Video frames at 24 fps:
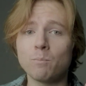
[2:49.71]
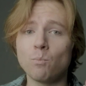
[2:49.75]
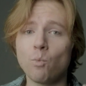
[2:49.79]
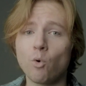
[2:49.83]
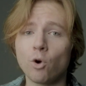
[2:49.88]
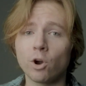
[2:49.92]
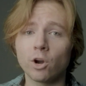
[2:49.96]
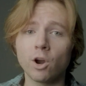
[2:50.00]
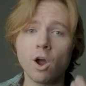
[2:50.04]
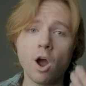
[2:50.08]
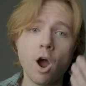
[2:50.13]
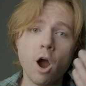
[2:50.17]

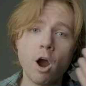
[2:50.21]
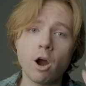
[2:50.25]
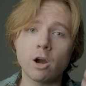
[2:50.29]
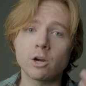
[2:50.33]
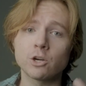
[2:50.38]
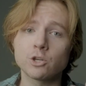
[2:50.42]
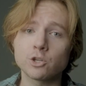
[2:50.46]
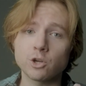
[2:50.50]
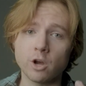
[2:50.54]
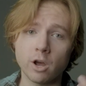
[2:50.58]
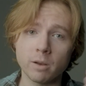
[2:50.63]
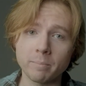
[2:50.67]
more
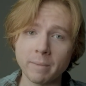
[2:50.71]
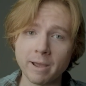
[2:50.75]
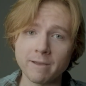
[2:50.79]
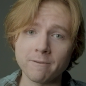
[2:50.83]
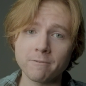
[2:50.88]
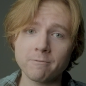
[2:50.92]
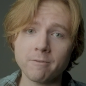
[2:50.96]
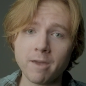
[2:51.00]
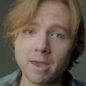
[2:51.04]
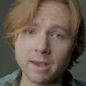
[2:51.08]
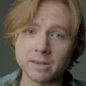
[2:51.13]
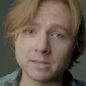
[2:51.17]
harsh on my
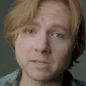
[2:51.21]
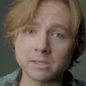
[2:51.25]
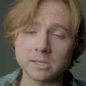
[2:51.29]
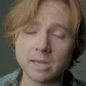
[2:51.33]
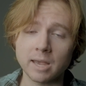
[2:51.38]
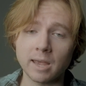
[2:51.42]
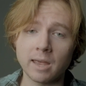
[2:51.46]
face.